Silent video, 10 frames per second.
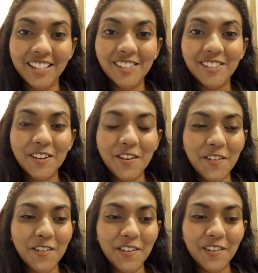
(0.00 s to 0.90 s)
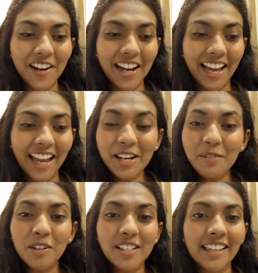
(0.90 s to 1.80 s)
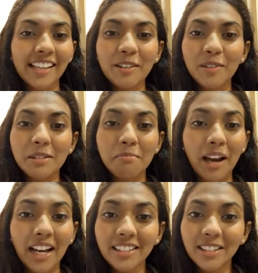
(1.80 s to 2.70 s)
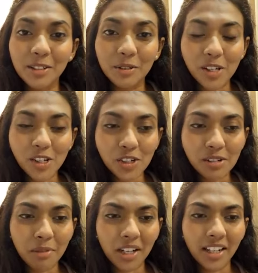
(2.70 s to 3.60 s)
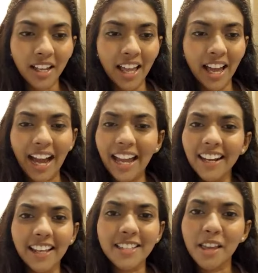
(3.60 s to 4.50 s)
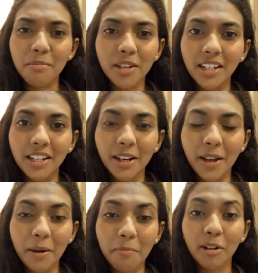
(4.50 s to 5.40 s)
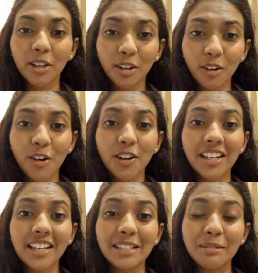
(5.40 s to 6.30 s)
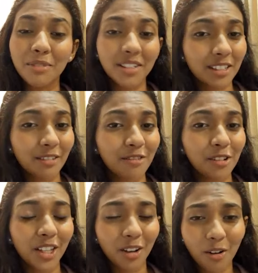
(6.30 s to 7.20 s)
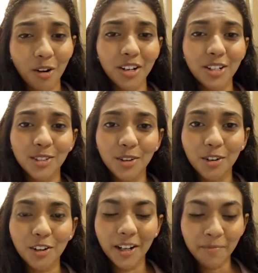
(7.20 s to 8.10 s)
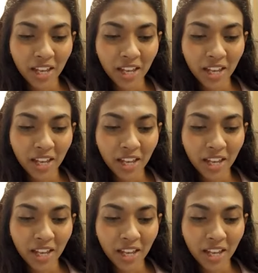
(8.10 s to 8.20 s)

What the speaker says: So it was a bad situation, but I had accepted it. But the Lord is merciful. The Lord is so good.